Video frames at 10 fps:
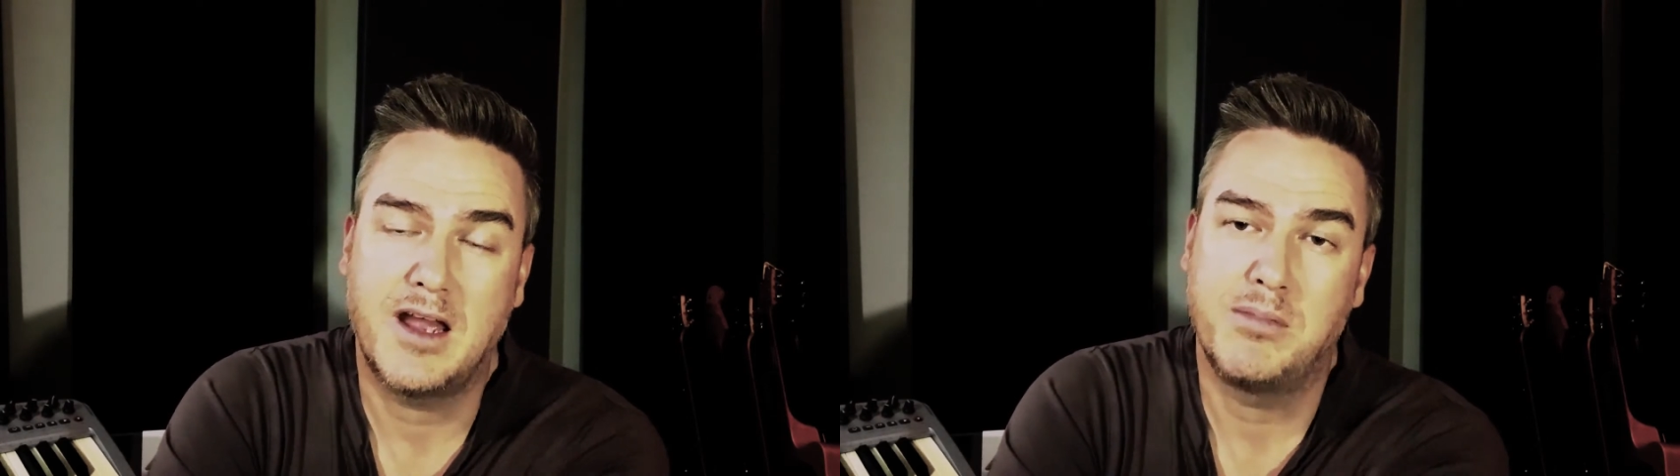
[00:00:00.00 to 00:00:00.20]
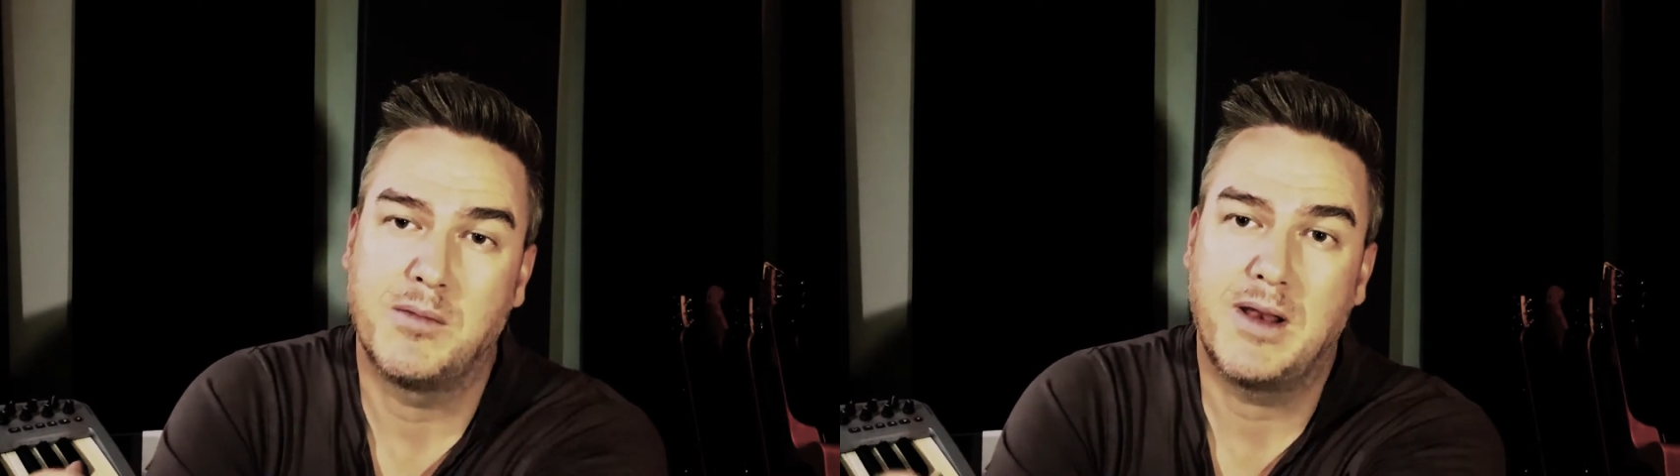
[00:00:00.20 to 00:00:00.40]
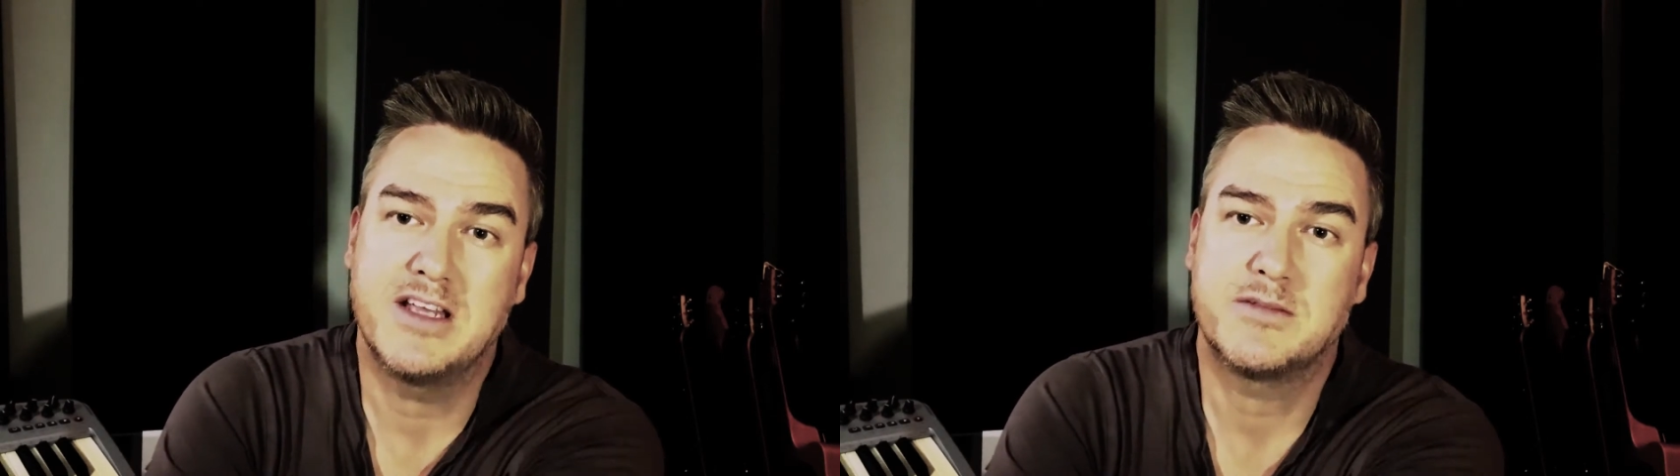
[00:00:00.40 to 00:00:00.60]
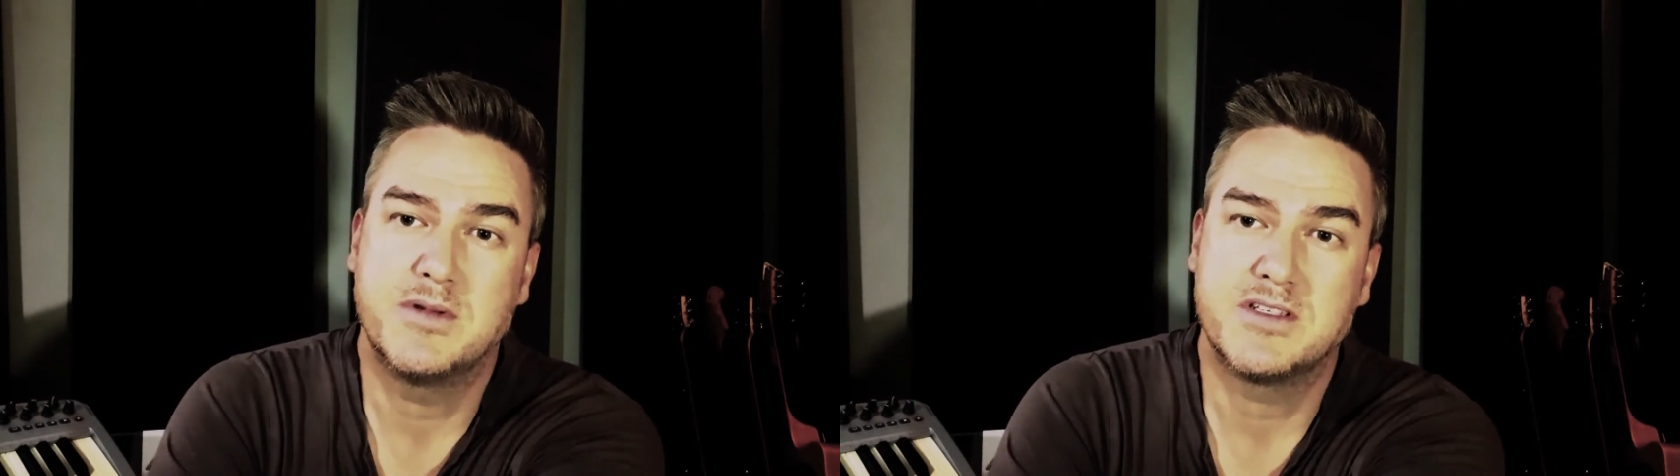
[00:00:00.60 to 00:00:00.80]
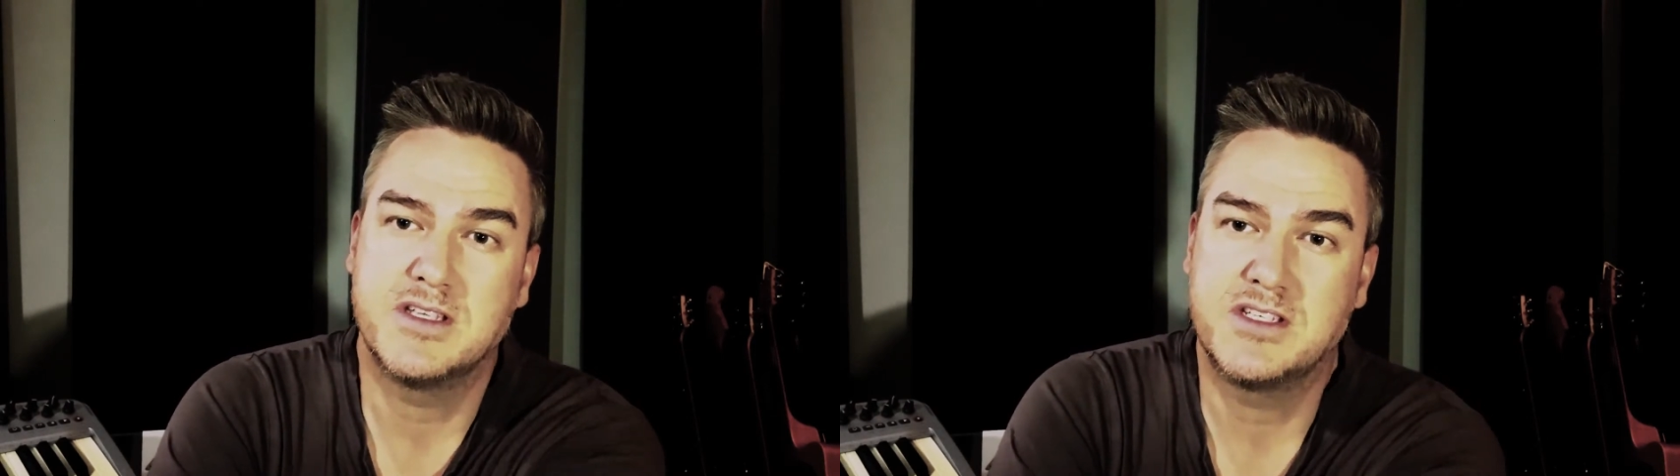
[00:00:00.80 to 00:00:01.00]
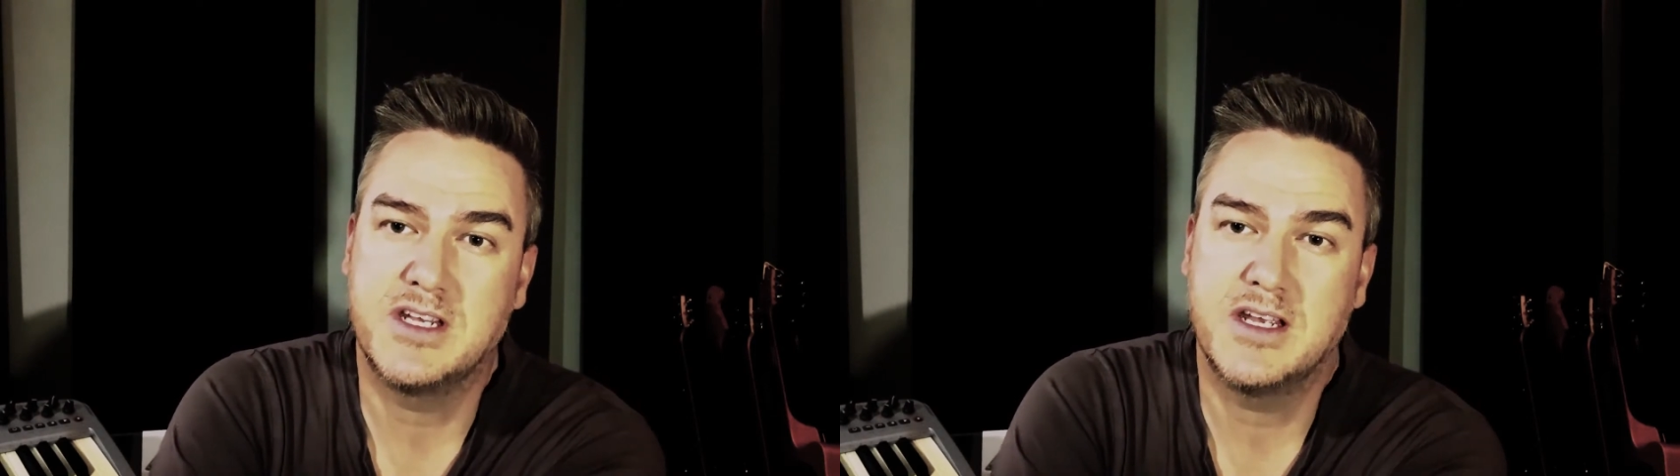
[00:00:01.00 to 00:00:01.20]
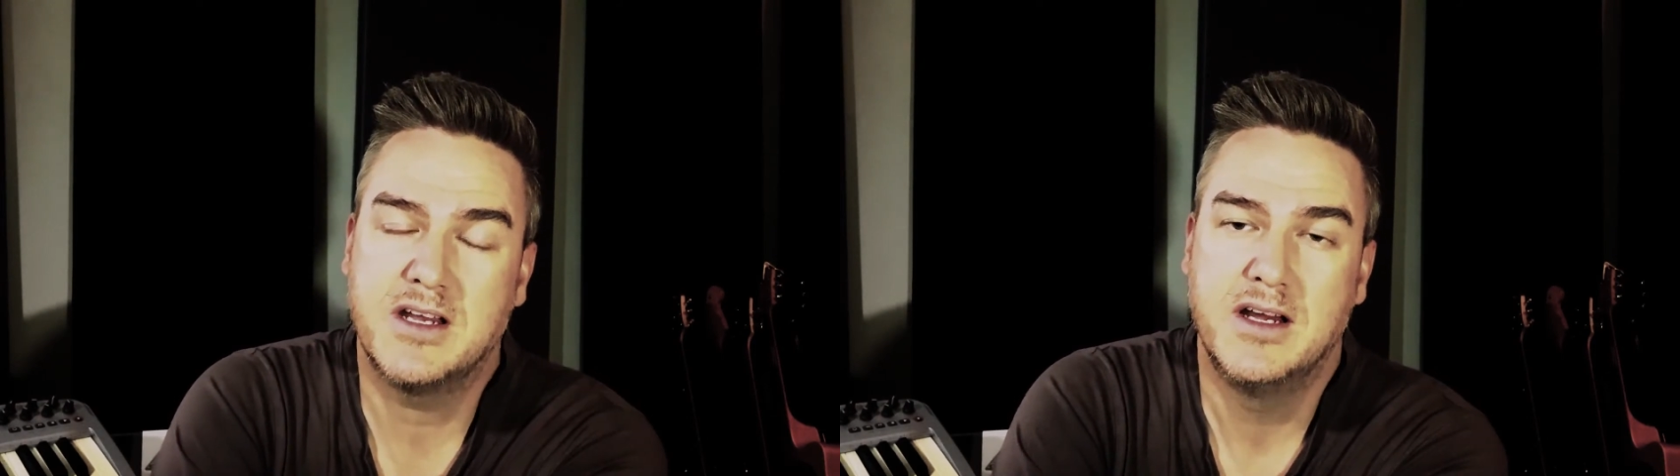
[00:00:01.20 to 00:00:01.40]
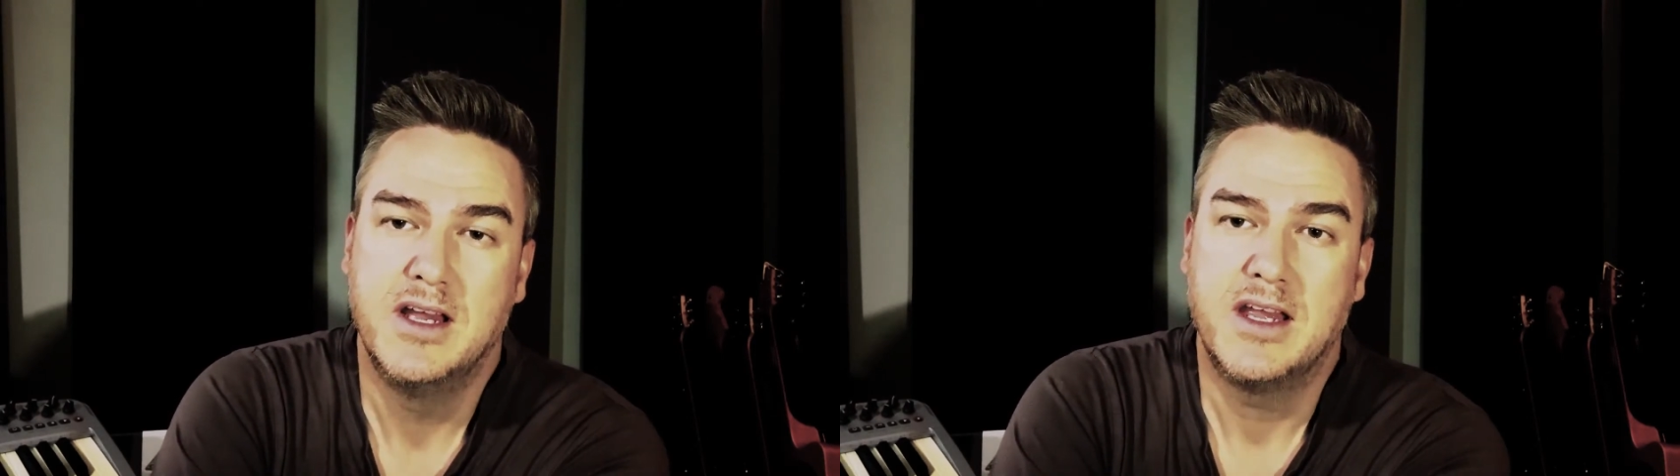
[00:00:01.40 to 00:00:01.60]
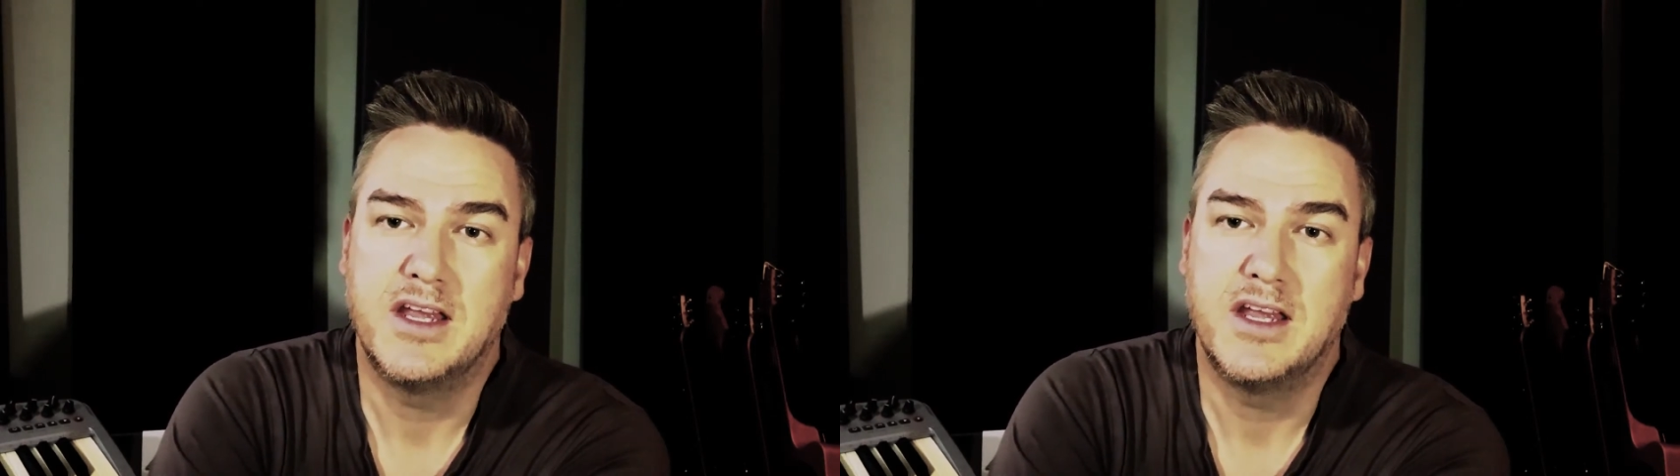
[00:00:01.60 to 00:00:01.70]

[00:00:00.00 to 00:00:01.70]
couple of placements this year